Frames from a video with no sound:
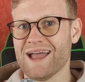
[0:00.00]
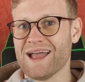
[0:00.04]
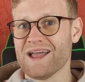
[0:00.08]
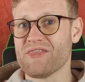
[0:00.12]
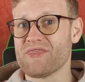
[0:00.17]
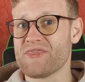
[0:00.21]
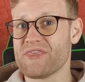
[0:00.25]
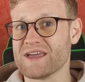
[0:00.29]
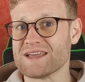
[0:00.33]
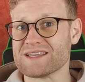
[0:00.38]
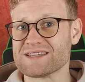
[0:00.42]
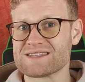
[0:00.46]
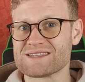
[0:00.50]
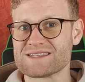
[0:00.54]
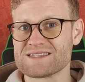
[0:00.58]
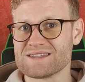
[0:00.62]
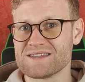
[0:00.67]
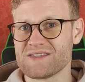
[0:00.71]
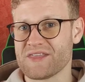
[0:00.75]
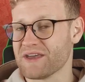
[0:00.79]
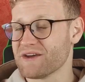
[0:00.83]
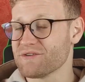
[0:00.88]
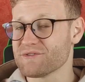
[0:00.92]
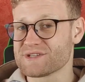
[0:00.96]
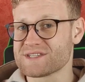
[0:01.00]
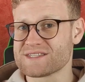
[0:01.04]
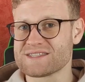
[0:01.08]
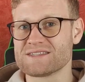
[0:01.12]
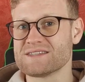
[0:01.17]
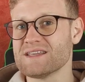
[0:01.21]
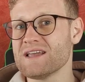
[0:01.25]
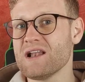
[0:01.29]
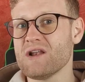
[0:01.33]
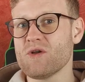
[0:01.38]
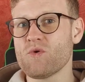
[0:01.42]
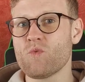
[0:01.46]
and they are
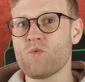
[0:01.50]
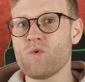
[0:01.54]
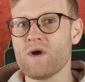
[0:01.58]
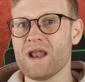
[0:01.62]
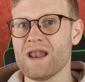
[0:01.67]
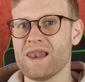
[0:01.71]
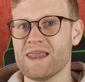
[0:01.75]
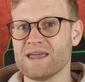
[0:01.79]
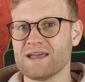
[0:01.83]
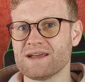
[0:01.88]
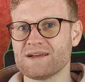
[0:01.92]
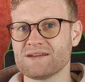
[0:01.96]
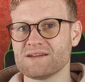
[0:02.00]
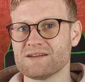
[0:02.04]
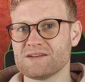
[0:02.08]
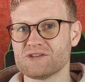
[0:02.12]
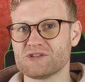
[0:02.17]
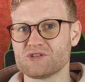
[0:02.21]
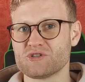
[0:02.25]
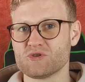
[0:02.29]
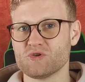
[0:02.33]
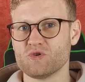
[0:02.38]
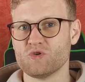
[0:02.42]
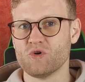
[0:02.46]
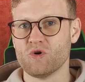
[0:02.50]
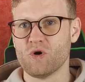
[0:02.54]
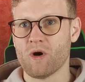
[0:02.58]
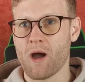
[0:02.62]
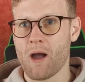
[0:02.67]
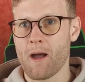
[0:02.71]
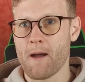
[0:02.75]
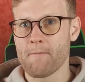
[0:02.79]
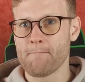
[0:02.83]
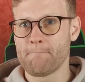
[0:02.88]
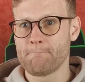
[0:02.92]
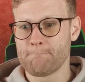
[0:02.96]
still willing
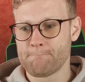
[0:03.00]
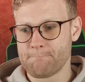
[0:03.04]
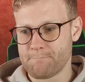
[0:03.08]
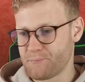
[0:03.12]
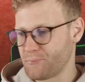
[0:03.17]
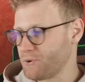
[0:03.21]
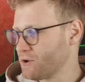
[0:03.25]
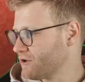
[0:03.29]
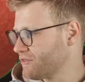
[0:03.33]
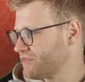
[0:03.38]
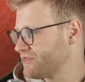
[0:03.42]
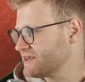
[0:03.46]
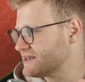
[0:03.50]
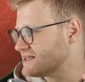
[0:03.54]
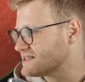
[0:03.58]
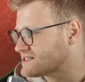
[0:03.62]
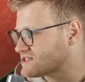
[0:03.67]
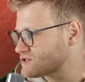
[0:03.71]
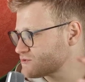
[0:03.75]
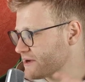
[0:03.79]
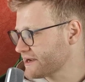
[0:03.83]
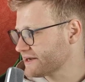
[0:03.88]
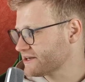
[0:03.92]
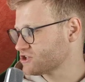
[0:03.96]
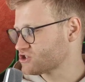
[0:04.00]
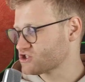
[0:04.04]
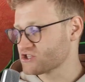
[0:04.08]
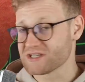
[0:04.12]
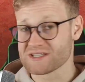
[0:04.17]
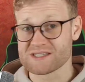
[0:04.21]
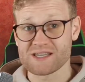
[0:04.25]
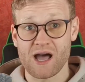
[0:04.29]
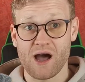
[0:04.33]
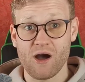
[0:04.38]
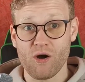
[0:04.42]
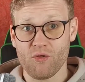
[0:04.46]
to put these
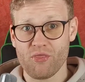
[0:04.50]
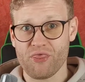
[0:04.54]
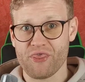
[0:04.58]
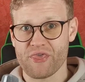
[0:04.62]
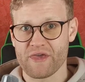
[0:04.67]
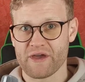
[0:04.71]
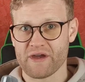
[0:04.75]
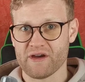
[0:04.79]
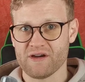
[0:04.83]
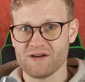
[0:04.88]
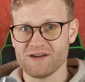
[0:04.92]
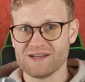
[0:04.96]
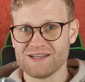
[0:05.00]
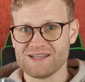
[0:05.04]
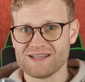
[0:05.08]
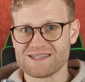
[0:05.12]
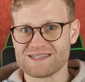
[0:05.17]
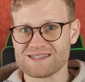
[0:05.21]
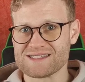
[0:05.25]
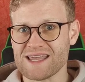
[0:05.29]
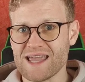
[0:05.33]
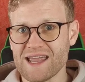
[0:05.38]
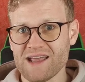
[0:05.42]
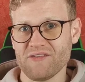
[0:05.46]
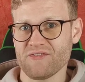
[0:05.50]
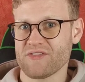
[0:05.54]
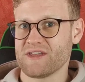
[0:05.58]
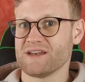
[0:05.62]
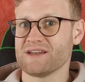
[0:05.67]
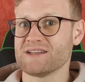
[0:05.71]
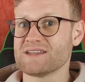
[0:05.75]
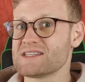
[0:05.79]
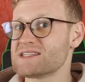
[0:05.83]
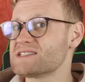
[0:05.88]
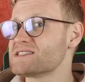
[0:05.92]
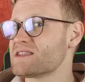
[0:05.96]
strategies out there saying
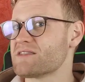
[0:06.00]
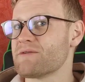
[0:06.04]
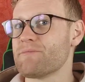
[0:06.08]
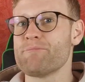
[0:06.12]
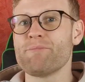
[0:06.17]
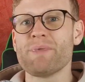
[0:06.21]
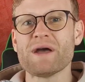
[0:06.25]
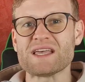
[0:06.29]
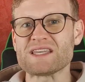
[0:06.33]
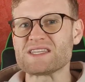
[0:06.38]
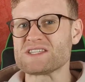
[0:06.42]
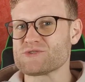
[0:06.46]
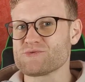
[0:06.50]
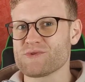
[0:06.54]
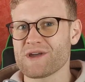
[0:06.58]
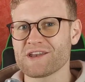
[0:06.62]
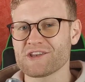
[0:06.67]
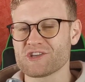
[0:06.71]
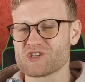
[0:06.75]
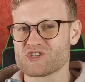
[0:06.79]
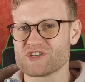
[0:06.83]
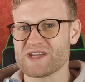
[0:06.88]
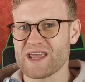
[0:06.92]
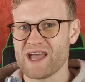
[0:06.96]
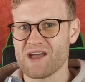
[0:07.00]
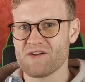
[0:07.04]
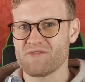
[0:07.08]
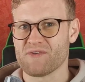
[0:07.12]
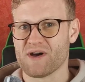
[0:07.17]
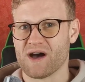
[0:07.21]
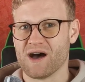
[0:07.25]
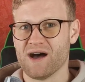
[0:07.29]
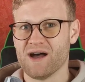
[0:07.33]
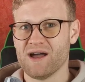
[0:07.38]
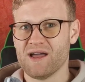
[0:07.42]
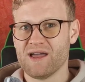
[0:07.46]
that it's the best strategy
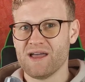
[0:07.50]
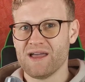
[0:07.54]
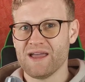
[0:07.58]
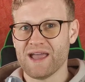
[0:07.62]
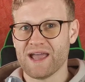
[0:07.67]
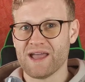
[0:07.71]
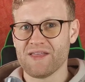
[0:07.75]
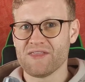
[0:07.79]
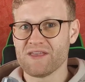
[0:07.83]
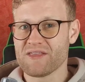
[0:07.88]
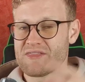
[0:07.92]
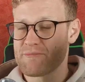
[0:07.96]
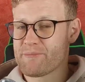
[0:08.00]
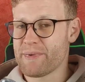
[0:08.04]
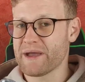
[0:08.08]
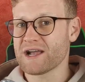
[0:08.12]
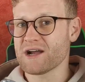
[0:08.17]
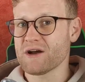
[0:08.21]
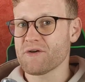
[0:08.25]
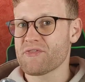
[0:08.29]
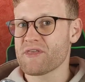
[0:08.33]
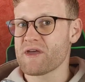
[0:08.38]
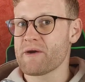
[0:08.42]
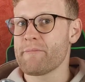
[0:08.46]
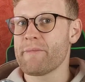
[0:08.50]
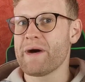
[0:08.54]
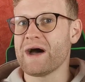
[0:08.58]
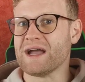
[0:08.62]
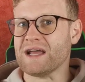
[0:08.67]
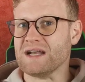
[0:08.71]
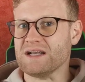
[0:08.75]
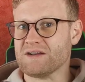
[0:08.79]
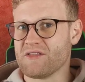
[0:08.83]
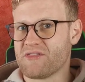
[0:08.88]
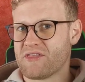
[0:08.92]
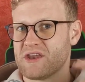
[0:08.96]
ever. And in the back of their
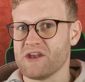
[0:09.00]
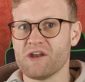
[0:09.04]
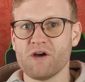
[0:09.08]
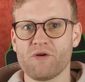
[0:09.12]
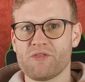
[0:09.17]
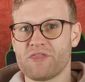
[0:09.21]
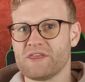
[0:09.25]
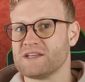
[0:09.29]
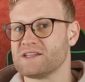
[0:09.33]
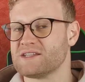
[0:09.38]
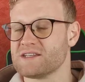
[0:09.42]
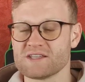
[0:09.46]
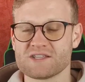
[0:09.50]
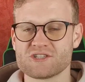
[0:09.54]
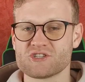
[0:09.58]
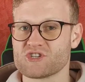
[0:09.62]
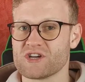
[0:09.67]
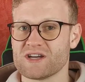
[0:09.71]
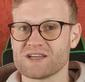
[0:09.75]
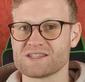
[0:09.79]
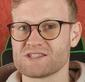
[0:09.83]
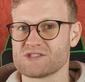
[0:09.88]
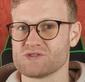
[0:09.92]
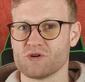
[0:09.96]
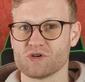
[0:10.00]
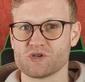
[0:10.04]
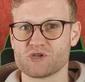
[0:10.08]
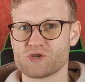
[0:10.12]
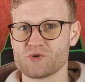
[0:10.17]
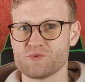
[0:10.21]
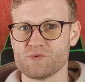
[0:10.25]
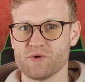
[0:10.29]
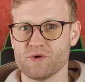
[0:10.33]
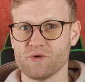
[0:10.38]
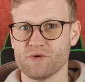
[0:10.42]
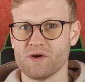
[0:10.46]
mind, they know that it's just not
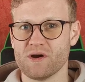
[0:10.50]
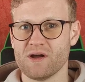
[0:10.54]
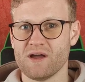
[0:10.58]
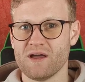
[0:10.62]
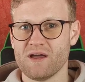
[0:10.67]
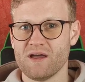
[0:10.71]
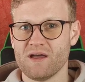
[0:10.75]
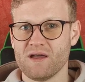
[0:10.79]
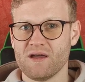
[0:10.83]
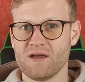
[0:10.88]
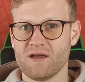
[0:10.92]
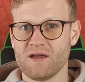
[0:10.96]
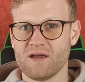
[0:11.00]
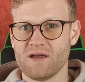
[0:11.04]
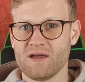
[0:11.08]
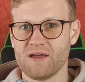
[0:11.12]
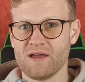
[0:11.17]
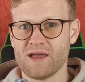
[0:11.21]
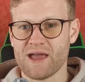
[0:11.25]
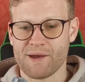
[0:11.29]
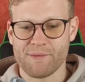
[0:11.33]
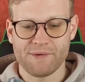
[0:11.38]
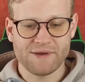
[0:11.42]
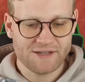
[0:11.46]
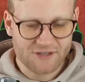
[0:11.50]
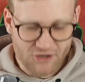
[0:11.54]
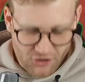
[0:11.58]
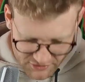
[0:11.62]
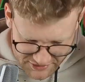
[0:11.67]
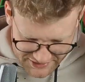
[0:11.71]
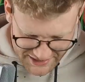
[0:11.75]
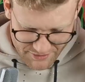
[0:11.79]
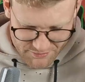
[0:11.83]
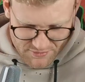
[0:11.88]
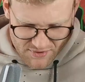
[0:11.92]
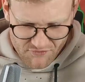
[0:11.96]
true. I mean,
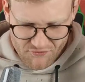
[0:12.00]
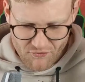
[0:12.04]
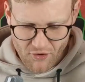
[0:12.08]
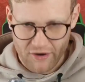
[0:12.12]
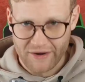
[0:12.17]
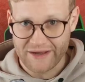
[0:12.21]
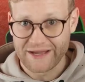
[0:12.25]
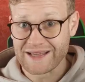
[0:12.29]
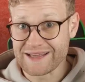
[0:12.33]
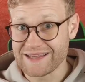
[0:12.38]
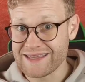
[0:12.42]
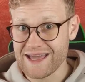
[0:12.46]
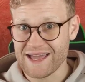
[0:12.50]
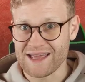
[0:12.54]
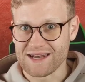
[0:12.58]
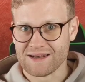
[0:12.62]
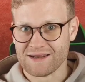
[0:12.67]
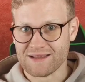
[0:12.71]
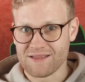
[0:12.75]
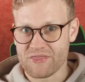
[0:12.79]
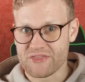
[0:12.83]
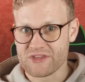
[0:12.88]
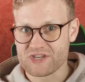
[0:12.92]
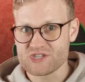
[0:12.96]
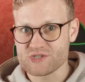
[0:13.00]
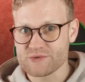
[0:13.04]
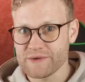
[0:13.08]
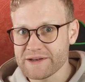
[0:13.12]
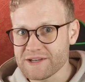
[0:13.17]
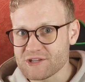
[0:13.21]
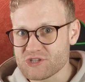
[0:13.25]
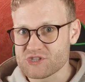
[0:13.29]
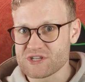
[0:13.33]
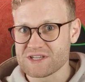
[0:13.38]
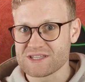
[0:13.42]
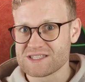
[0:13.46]
don't get me wrong. Again, the
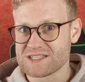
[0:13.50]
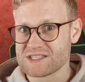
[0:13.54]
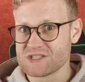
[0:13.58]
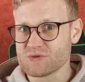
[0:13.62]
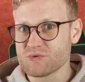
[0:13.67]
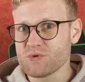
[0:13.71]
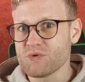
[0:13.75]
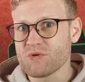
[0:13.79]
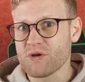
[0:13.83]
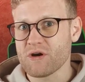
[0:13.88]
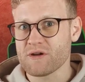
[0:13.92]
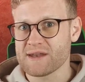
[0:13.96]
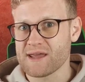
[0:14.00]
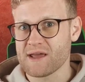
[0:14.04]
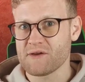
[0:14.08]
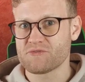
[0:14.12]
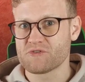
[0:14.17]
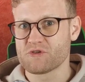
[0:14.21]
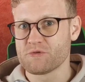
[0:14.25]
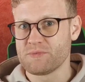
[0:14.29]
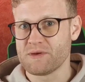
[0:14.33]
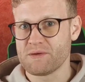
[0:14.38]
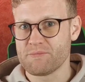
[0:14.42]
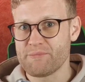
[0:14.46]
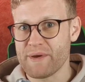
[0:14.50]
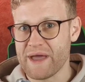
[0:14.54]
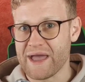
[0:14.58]
strategies do not have to be